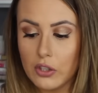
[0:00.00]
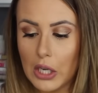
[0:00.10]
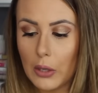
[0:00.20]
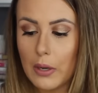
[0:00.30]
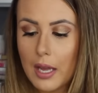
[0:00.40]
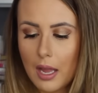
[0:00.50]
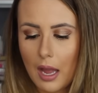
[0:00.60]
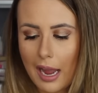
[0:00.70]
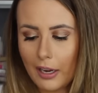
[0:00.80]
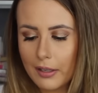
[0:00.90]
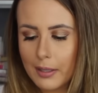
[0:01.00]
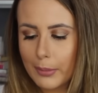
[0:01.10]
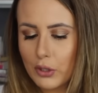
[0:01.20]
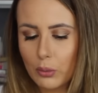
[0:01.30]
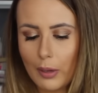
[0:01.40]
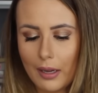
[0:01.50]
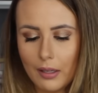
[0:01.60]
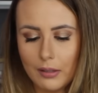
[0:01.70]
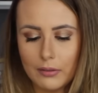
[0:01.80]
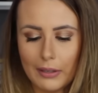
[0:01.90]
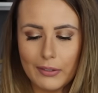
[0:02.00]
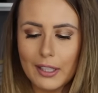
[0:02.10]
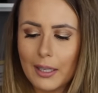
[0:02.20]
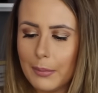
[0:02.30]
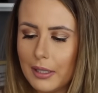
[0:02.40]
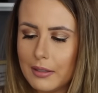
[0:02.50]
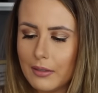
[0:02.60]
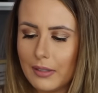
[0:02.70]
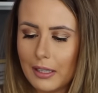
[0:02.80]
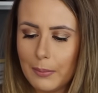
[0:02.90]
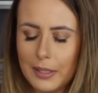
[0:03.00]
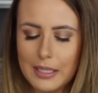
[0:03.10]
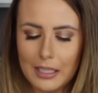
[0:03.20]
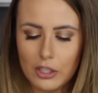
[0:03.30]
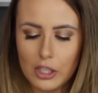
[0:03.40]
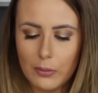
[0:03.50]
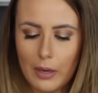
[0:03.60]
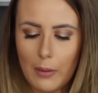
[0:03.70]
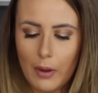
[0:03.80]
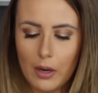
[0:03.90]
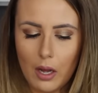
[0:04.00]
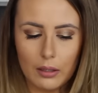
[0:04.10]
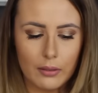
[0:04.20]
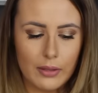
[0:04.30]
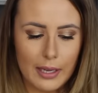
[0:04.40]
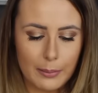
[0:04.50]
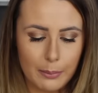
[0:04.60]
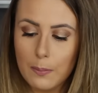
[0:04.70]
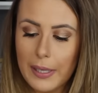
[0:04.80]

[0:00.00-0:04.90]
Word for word: So I got number 12. I feel like I'm gonna develop an addiction where I want all of them.